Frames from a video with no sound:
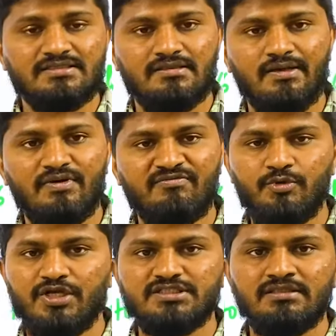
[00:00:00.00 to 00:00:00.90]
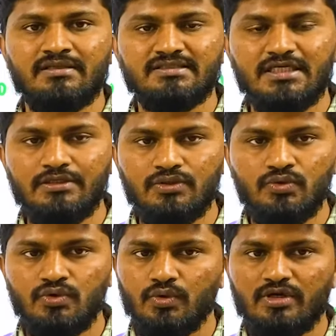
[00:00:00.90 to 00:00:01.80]
level of protection, schedule 2
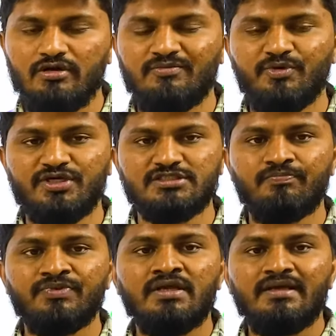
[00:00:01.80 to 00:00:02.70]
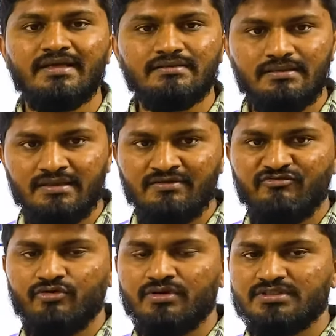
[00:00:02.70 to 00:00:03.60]
lower level of protection, and 3,
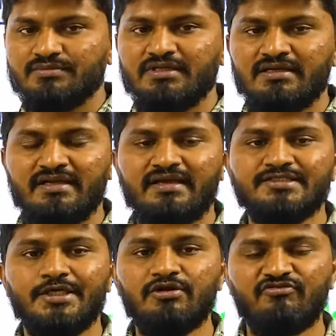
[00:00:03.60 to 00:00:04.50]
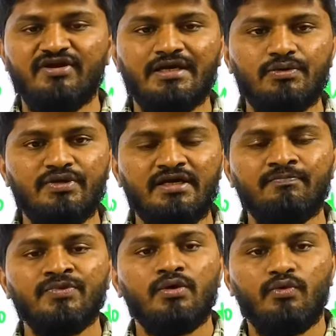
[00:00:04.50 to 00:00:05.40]
4 similarly, and schedule 5 included
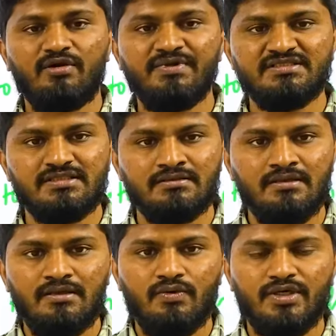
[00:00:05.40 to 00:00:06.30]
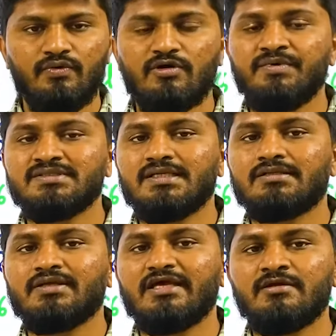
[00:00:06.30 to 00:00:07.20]
vermins. Okay, vermins are
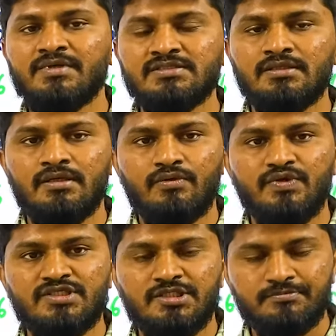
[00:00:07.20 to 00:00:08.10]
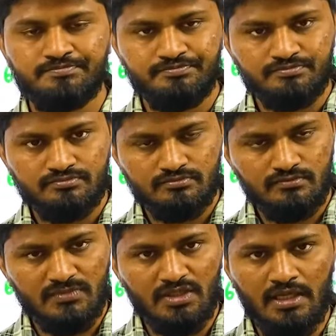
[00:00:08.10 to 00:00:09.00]
the animals which
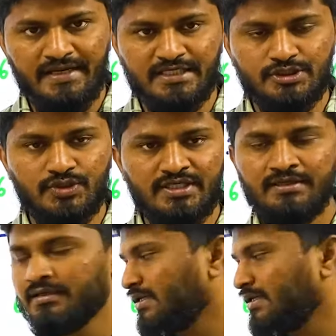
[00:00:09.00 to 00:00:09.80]
are actually